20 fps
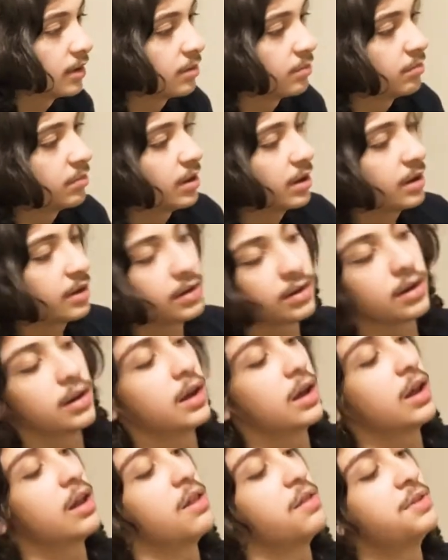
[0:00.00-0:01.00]
But
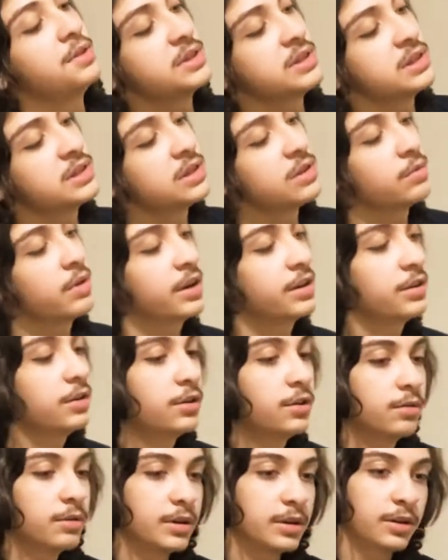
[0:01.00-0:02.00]
this is the way to
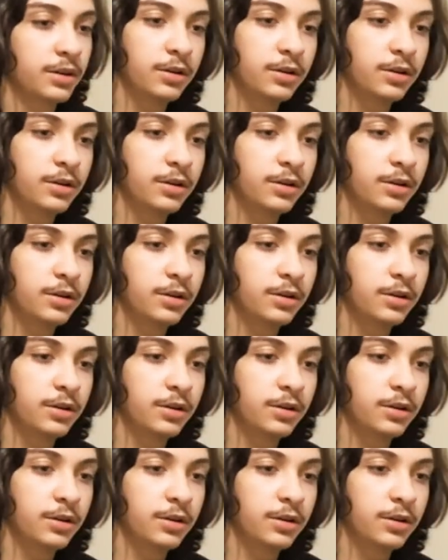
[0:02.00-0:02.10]
do it.